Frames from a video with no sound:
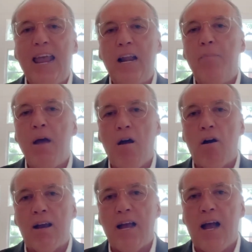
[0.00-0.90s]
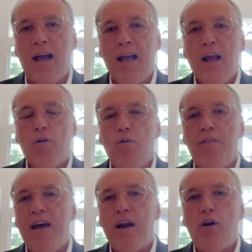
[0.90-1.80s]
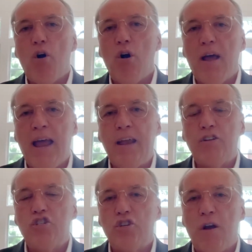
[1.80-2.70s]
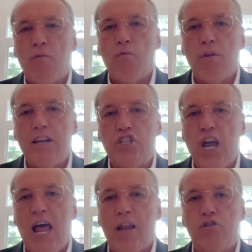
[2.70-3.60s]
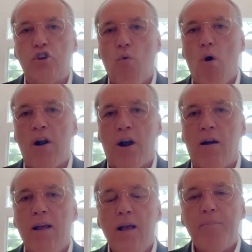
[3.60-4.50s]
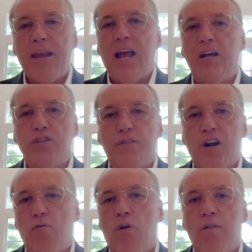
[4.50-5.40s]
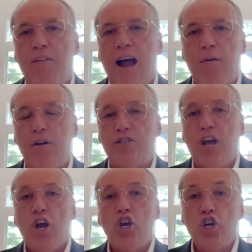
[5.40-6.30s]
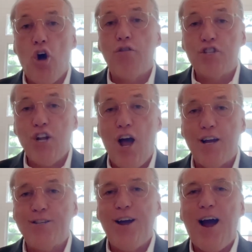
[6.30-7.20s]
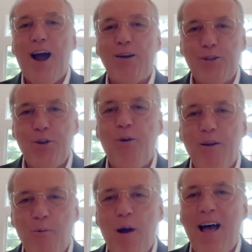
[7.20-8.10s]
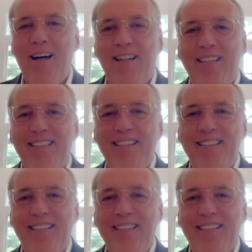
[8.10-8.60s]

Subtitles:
in America who have had a really challenged quarter because of the coronavirus. Gold stocks are doing well.